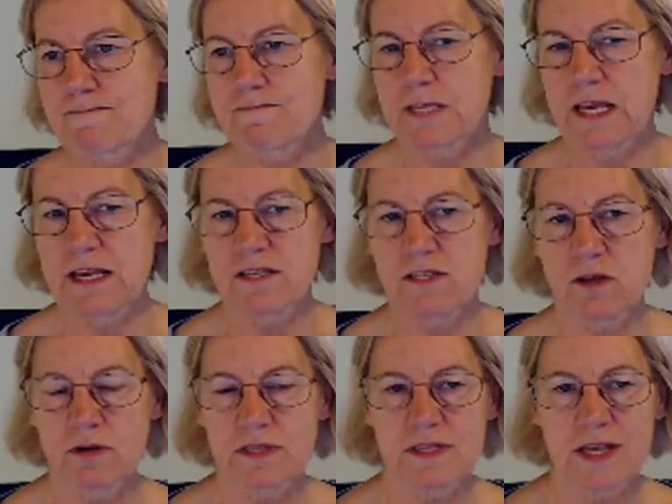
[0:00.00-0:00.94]
Okay, so
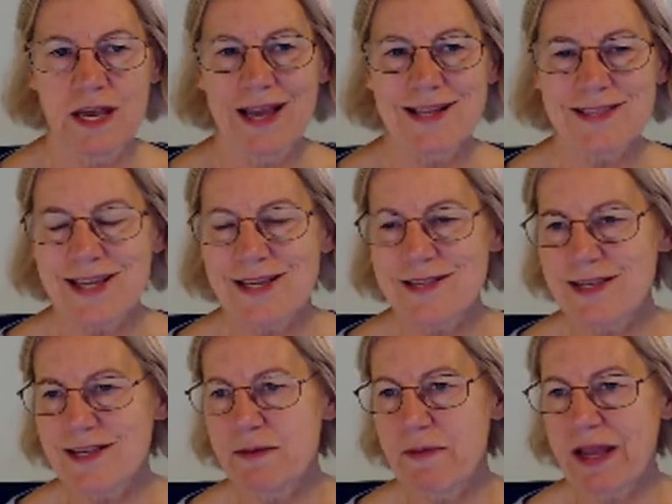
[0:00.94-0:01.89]
it's easy
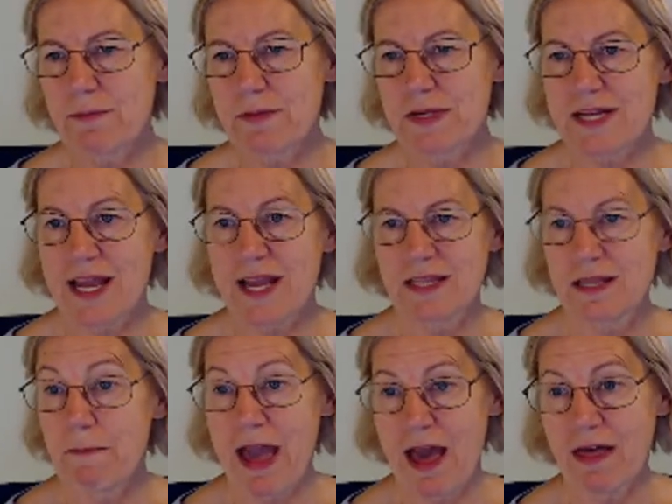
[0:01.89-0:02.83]
to make a mistake in the
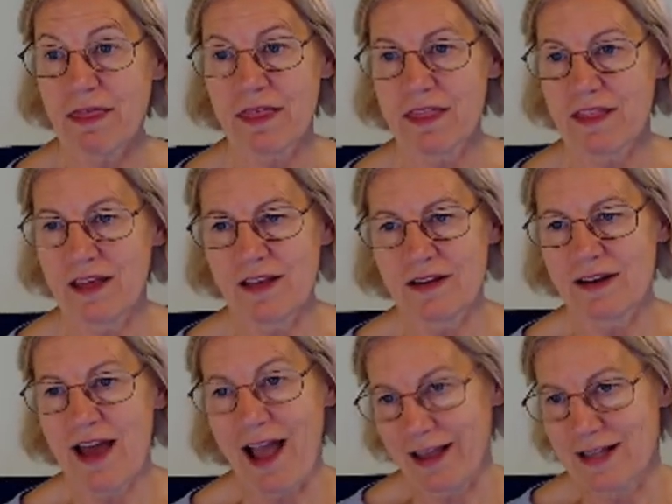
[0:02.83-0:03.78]
math and to
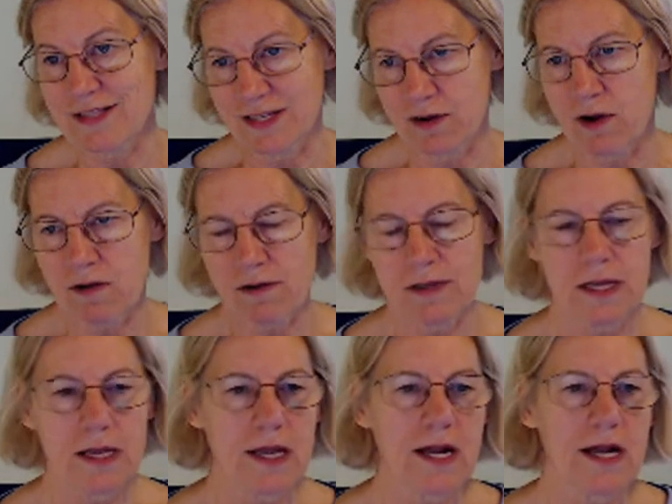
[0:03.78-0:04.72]
not get 0.
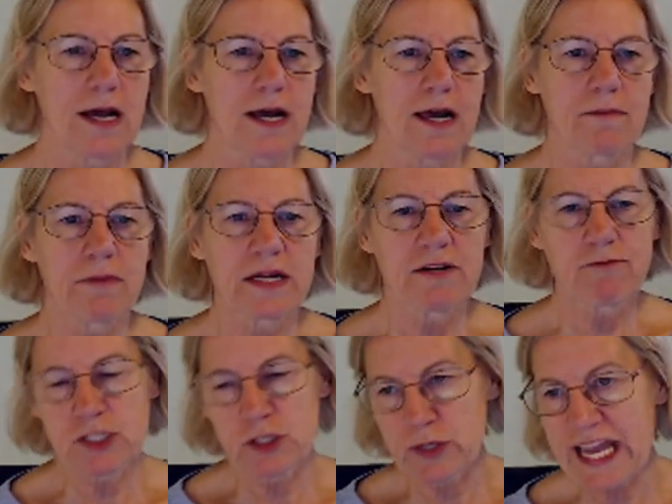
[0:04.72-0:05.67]
But if we
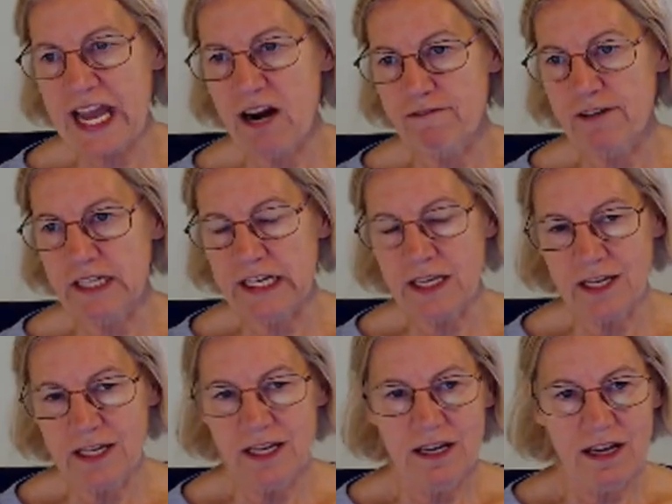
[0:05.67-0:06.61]
do it carefully,
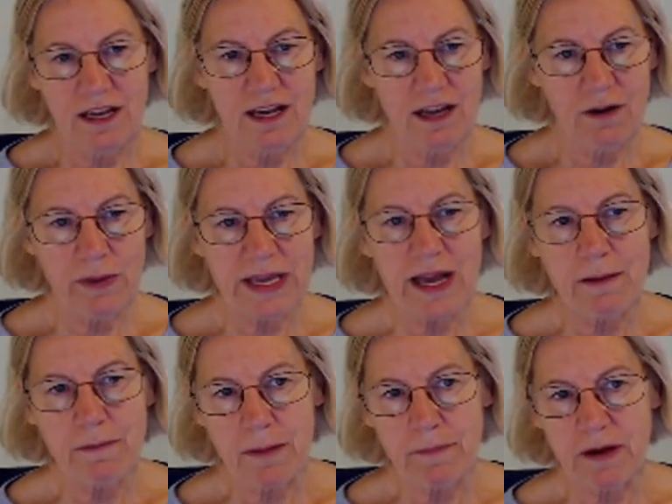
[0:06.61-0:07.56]
we come
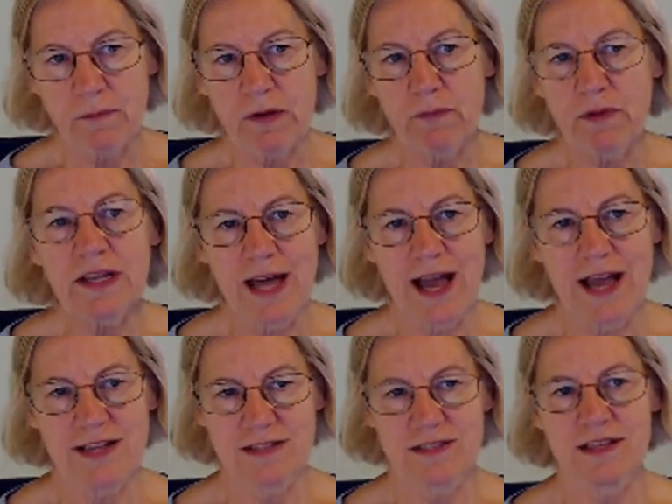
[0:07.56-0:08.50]
up and we
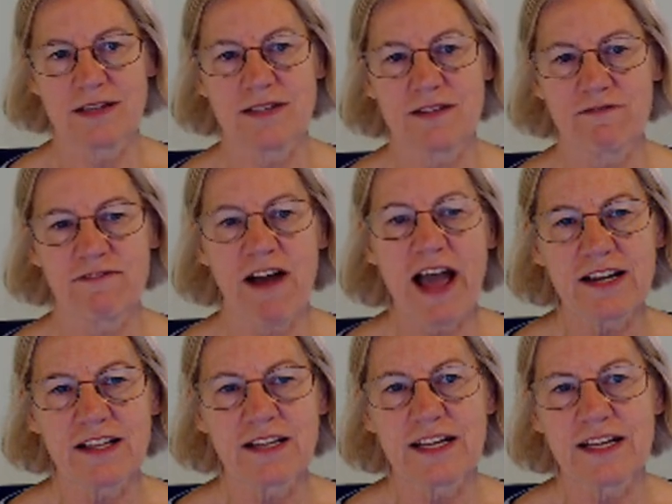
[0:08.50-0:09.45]
realize that
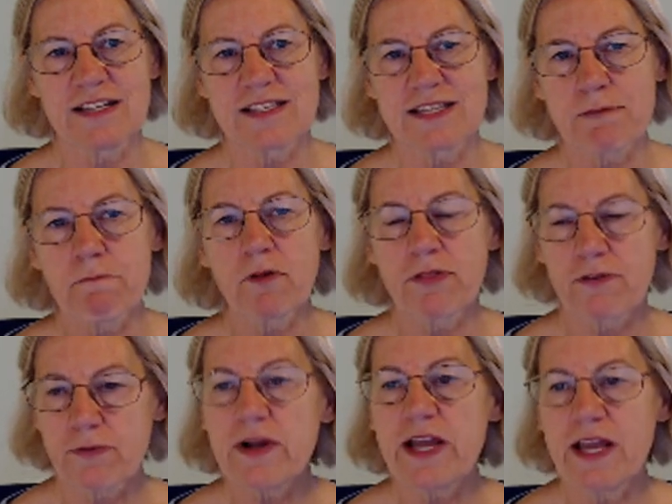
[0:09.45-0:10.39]
finally symbol
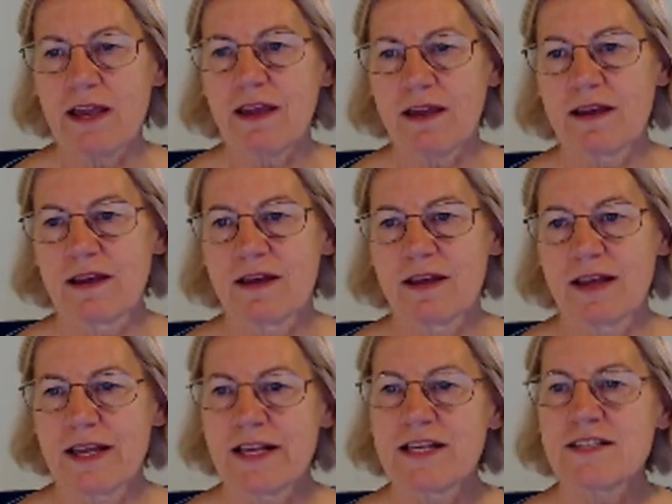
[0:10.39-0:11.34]
3
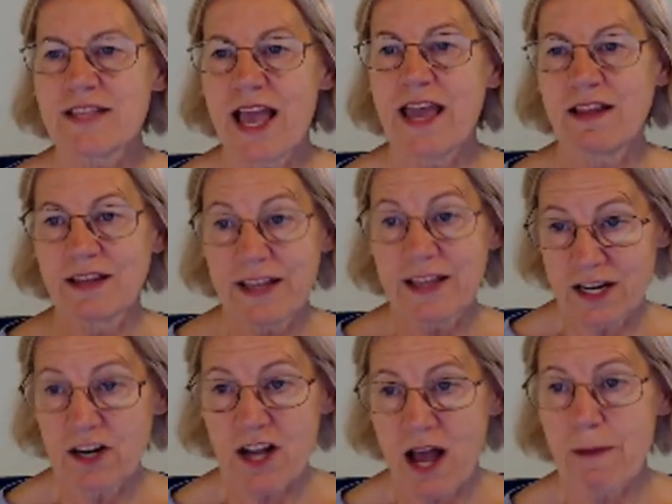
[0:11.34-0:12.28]
is a
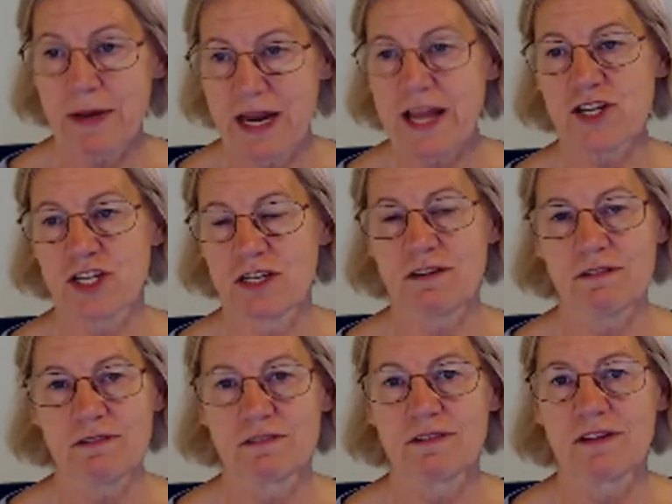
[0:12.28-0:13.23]
linear combination
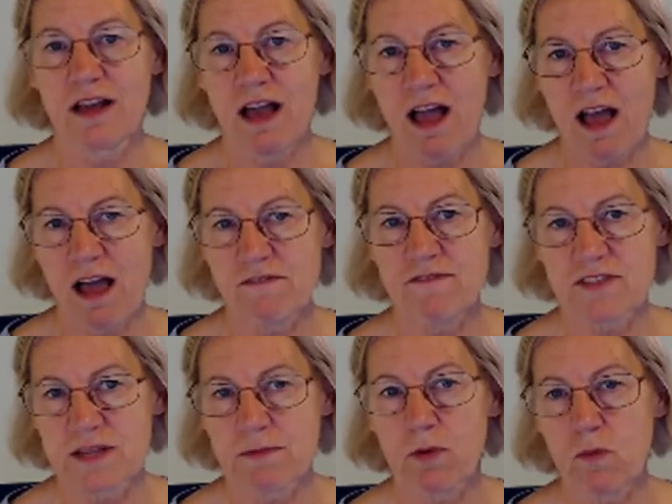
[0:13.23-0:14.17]
of
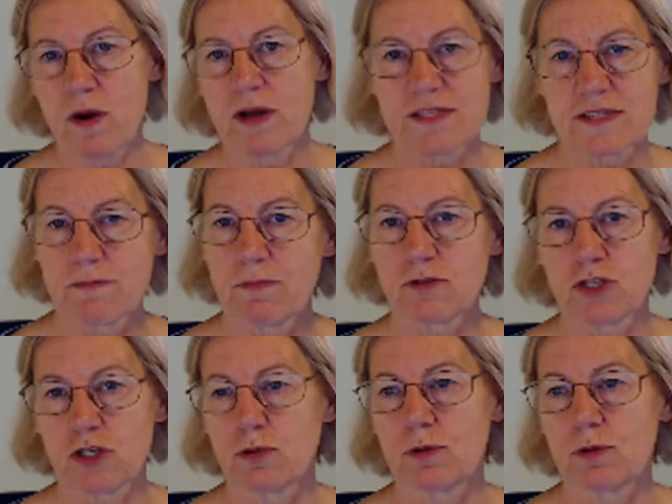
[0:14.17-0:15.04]
symbol 1 and symbol 2.